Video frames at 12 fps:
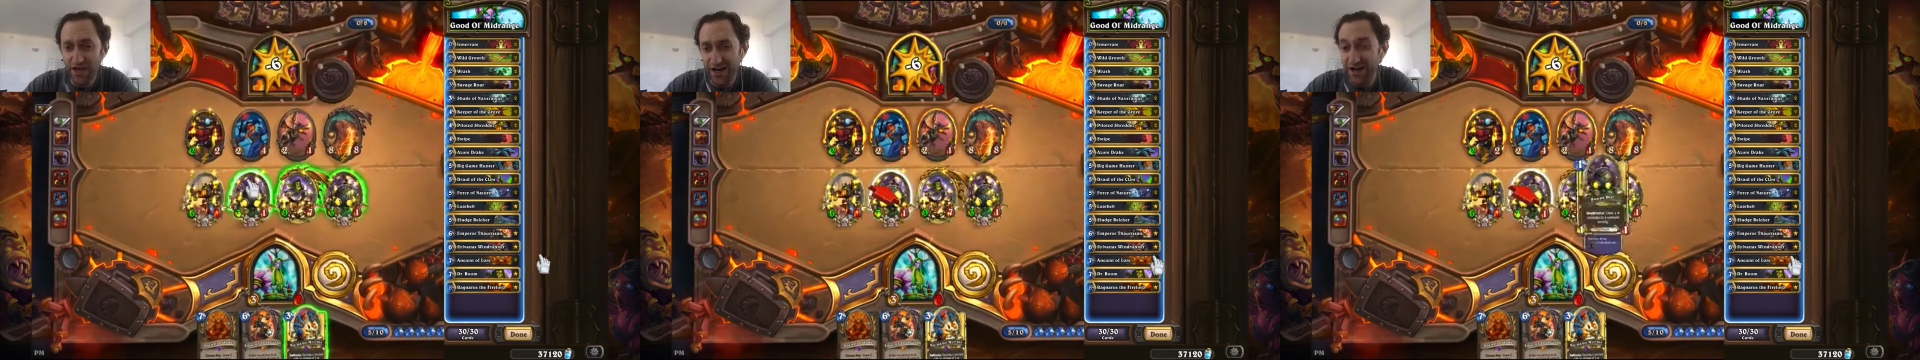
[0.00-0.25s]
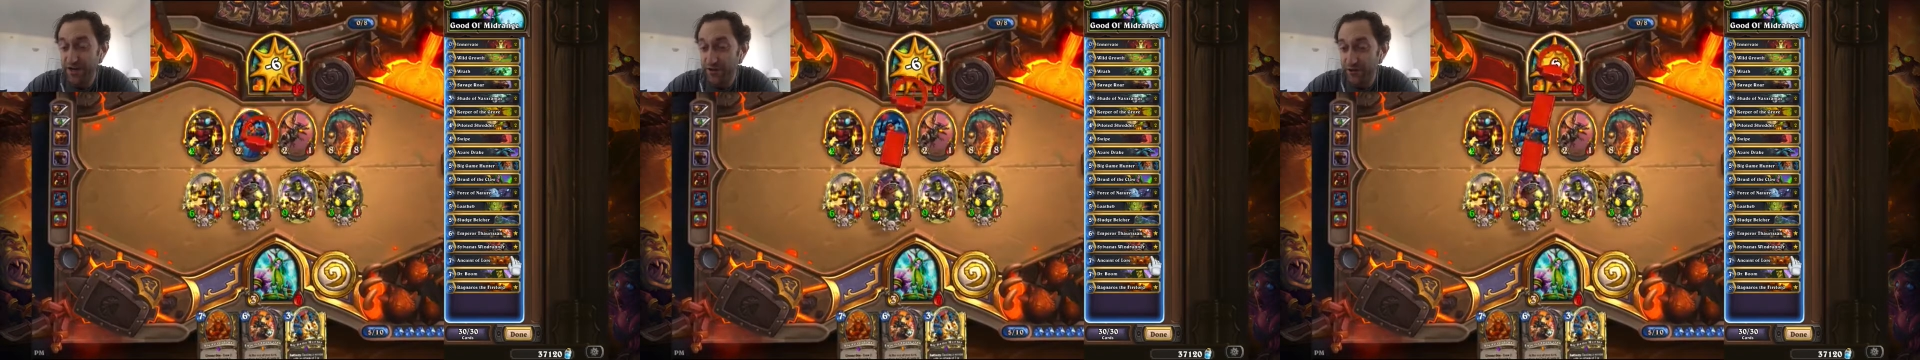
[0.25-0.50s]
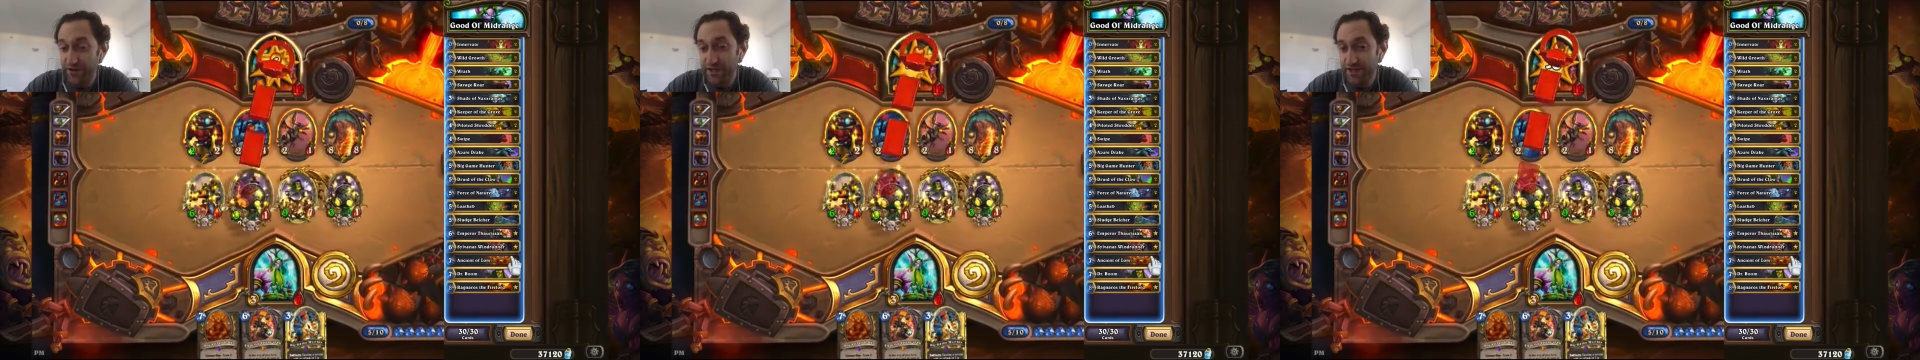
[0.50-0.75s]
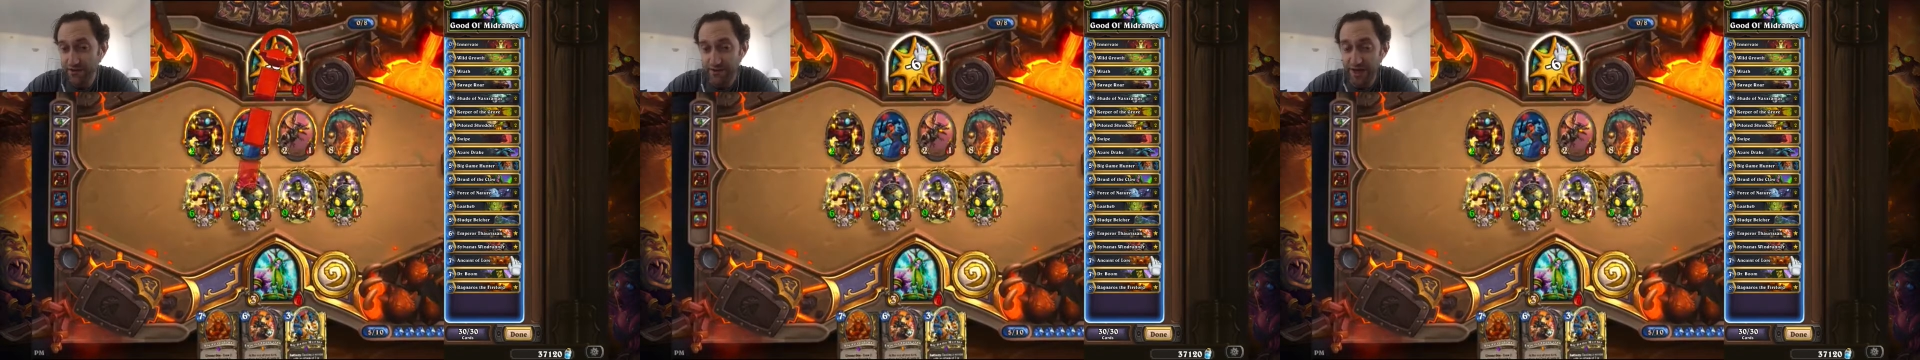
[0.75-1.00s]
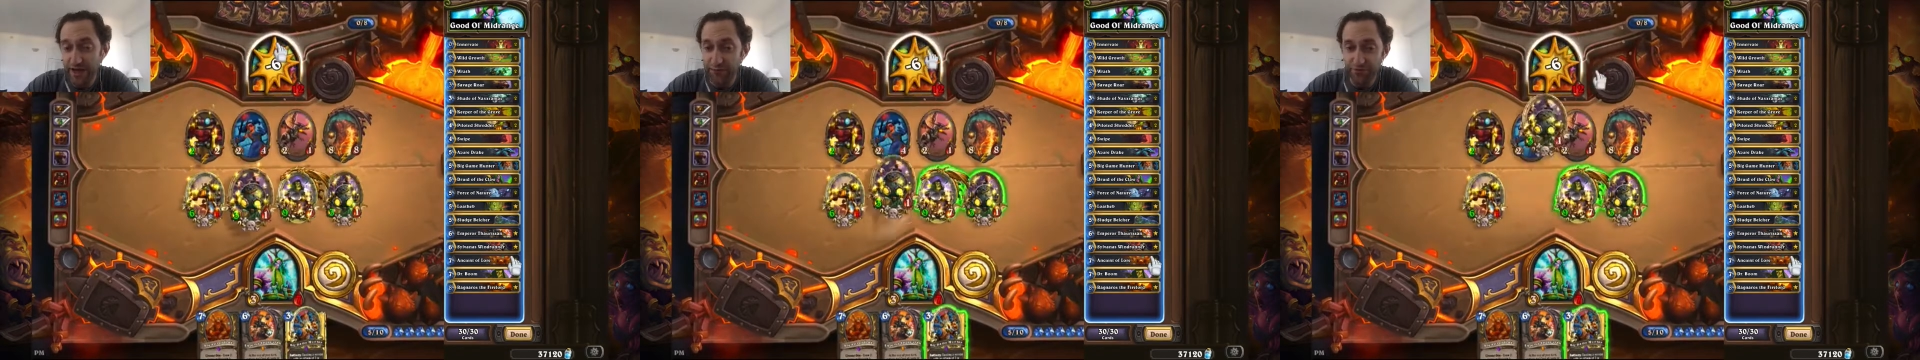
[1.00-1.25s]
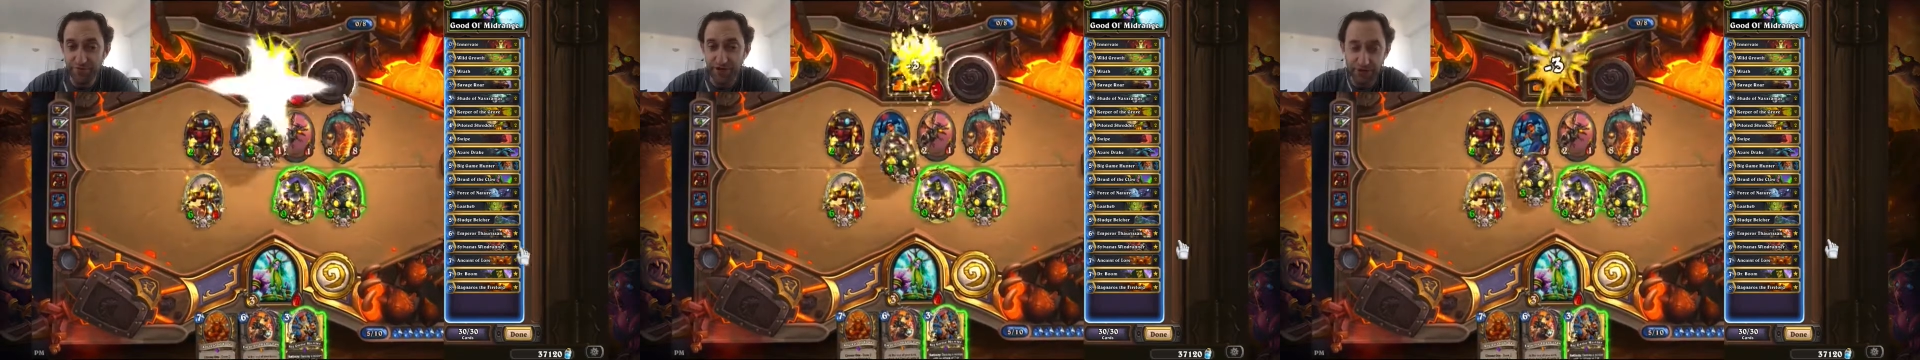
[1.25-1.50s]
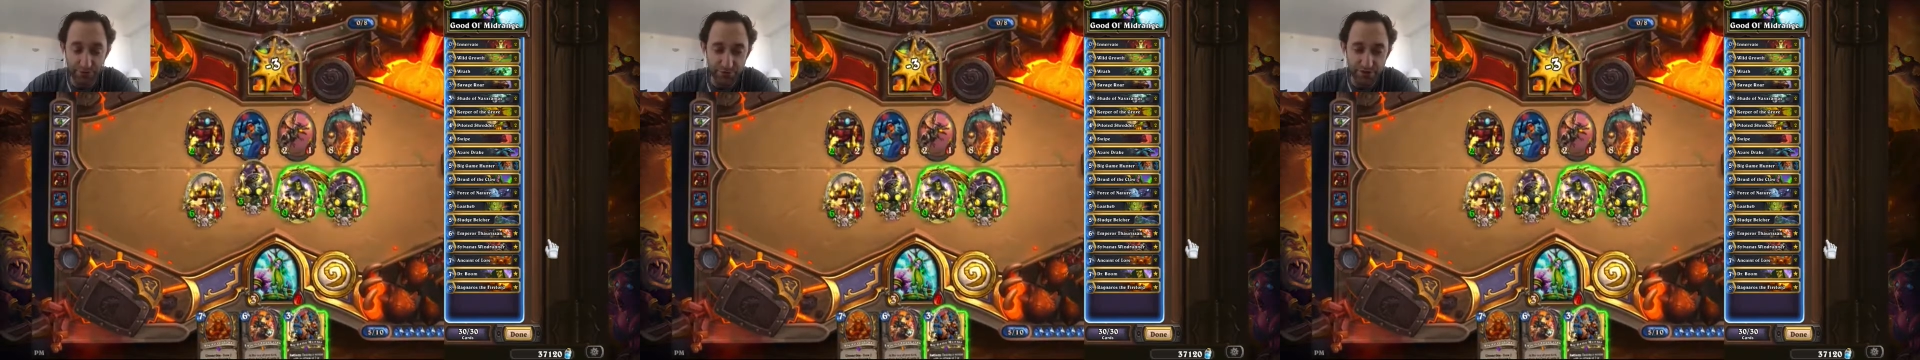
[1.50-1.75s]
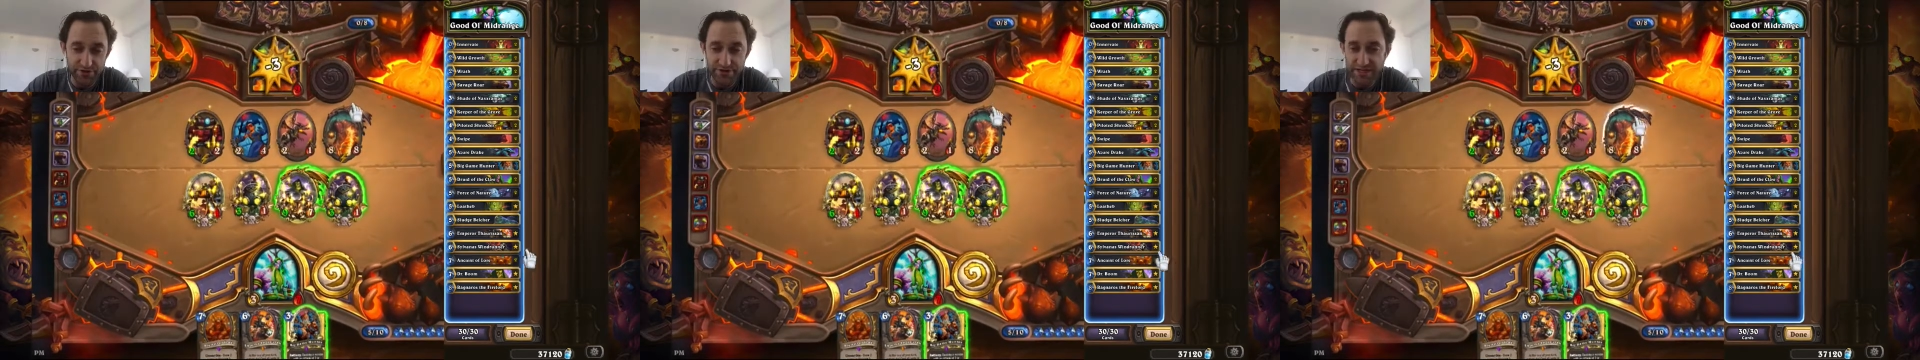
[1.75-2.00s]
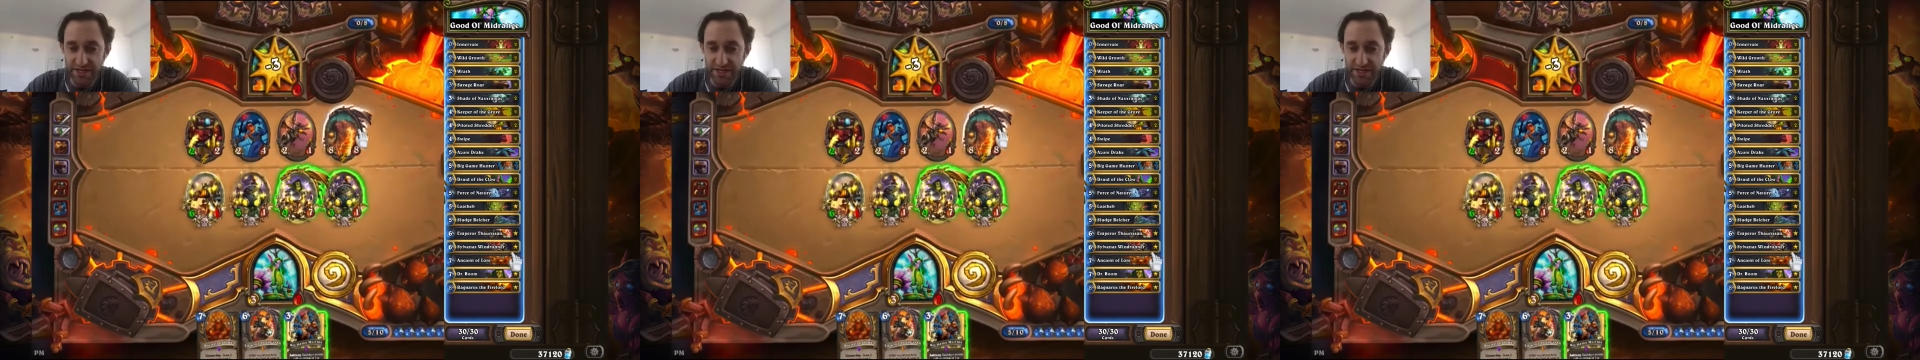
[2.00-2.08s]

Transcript: though the heal can be valuable because,